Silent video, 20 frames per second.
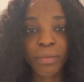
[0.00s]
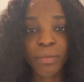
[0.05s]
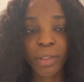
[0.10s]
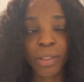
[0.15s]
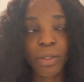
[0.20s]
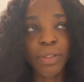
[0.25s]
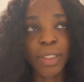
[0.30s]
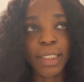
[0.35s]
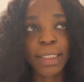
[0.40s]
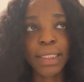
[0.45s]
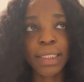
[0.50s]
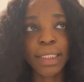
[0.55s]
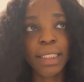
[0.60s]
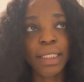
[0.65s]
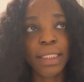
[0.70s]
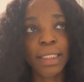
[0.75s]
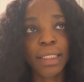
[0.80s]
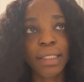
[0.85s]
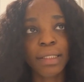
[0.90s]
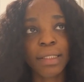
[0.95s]
honestly
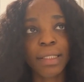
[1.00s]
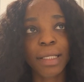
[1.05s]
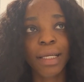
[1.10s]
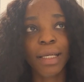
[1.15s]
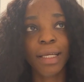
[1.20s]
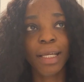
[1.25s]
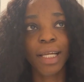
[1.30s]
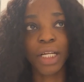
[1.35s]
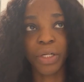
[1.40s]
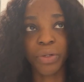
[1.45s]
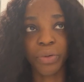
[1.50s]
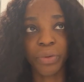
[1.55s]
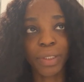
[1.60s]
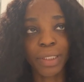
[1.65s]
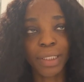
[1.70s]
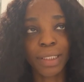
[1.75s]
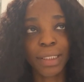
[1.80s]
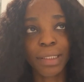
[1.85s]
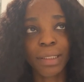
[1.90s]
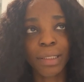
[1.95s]
it's a lot,
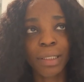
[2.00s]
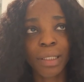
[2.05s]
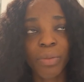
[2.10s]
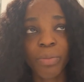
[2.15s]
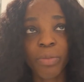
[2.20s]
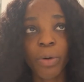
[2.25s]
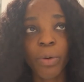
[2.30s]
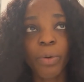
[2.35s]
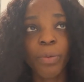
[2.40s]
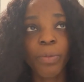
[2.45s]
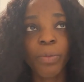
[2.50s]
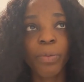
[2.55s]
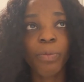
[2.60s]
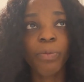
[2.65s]
but